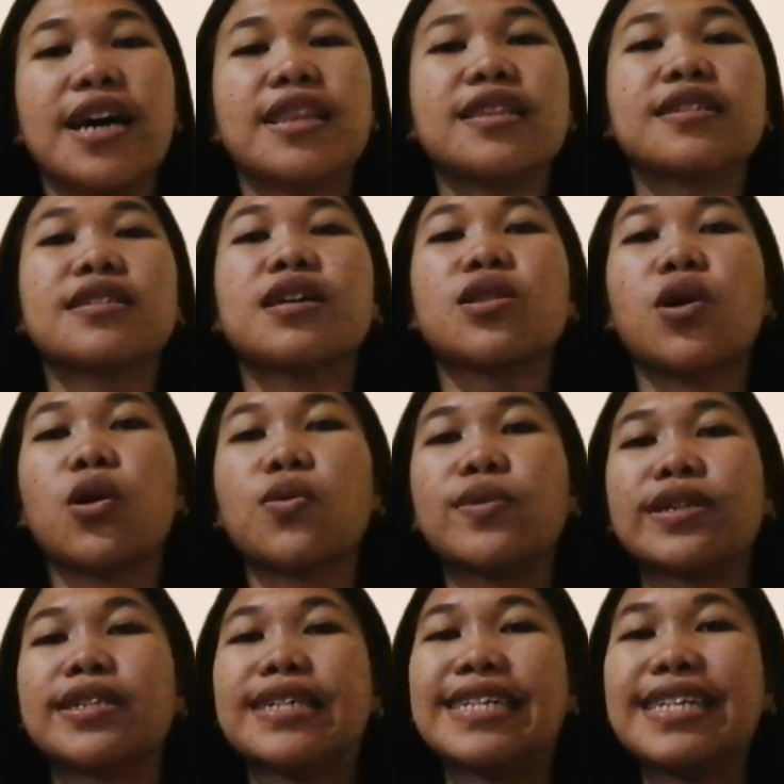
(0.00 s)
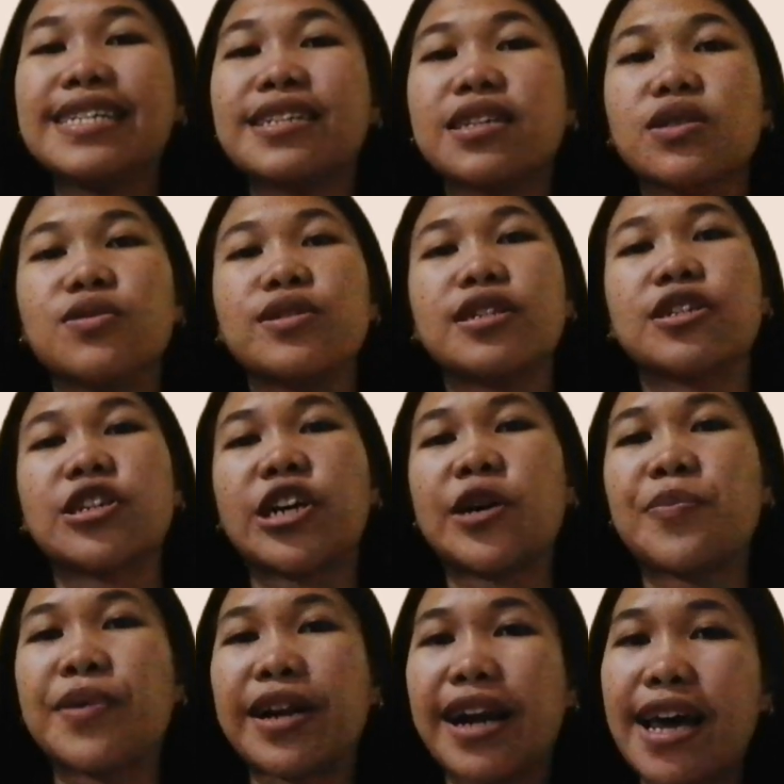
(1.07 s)
It is not always easy to
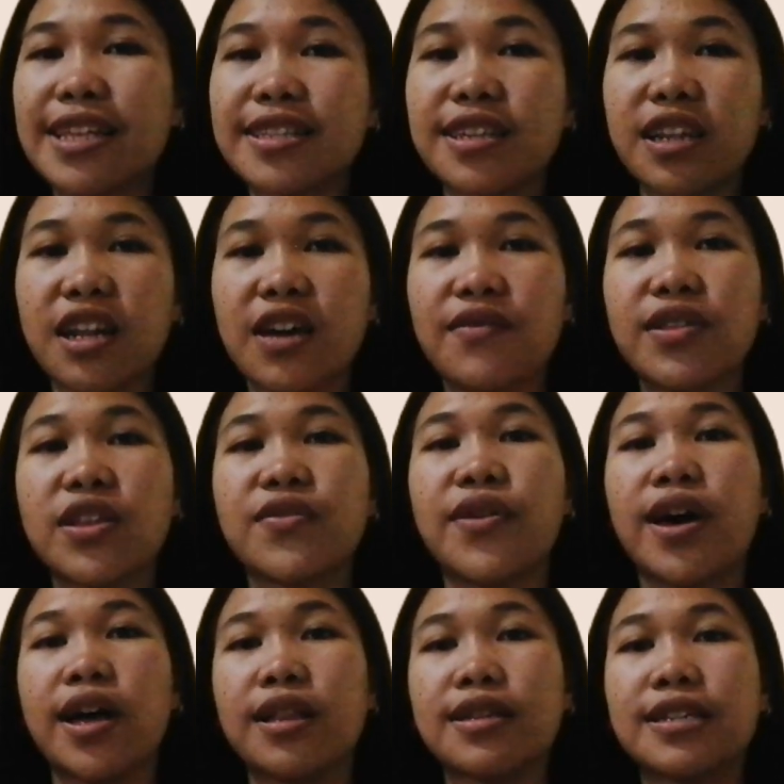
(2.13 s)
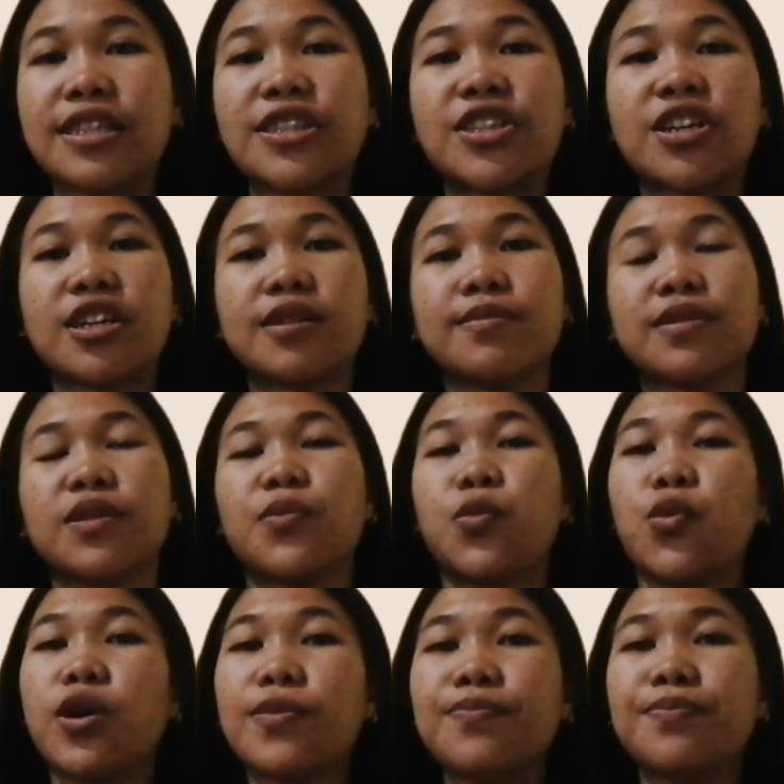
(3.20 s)
describe a client's level of health in terms
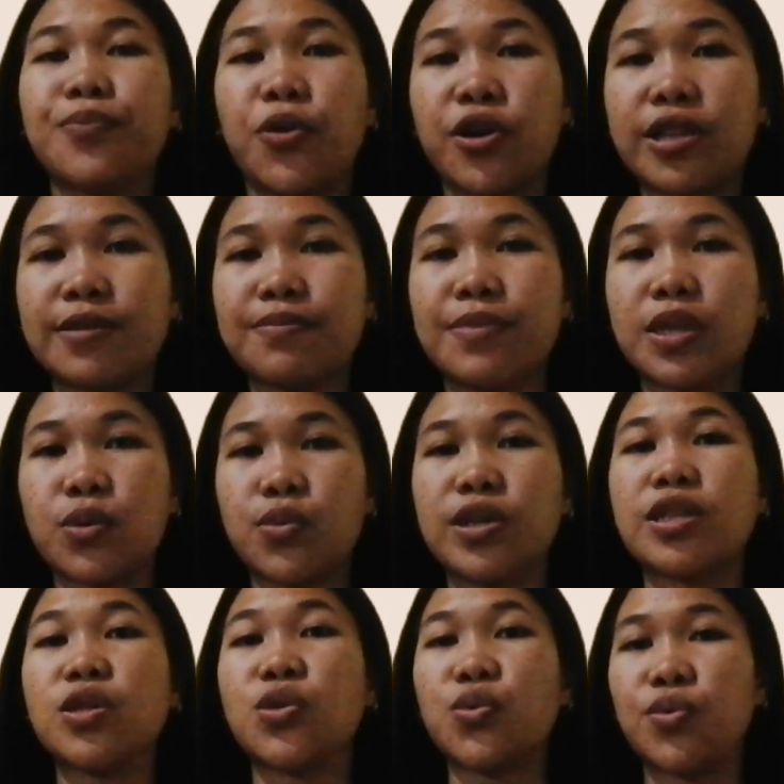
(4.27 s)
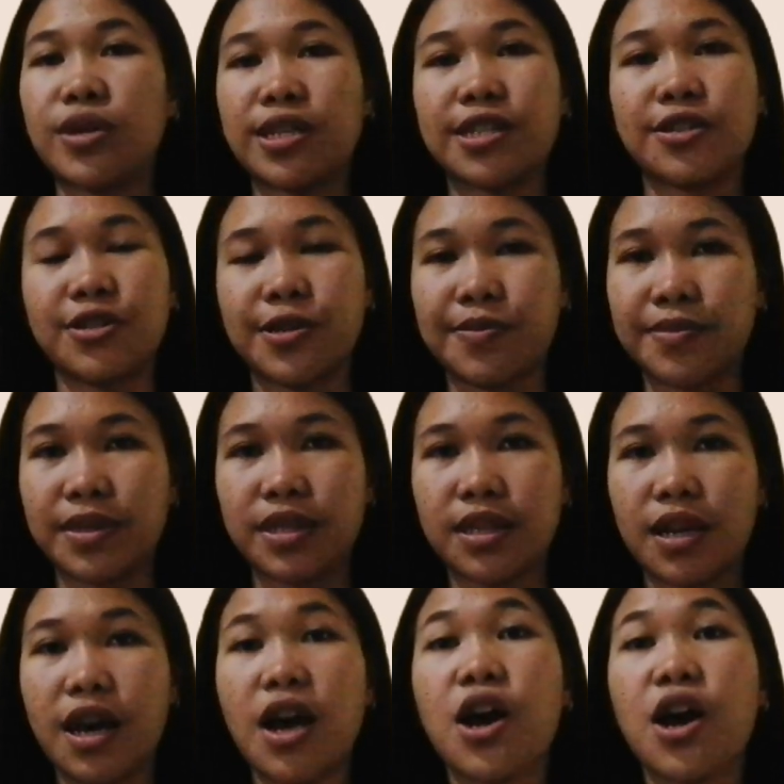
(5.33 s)
of one point between two extremes.